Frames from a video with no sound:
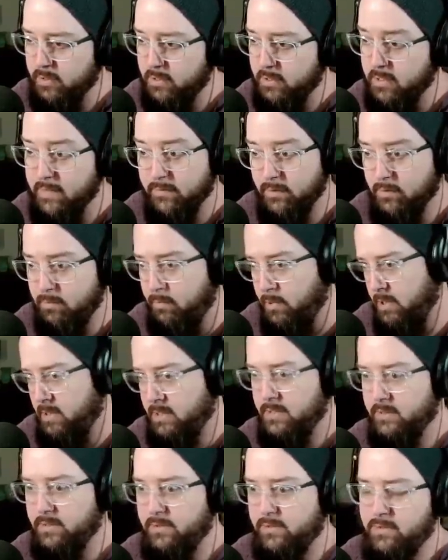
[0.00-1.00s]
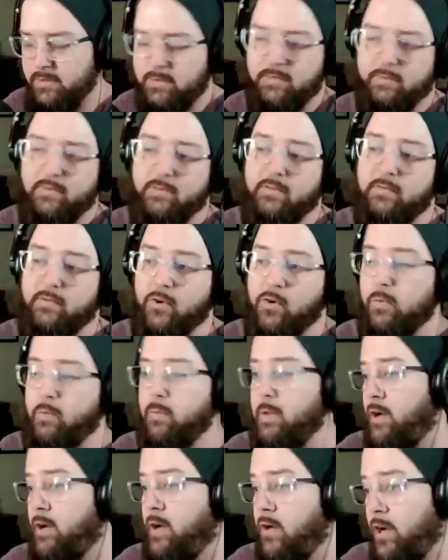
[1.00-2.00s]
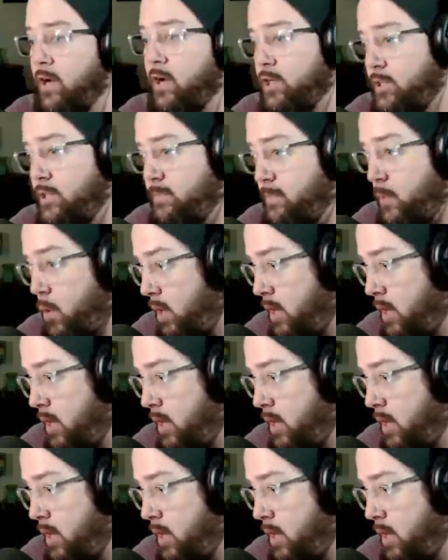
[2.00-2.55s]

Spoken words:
different buttons for my crouchy boy,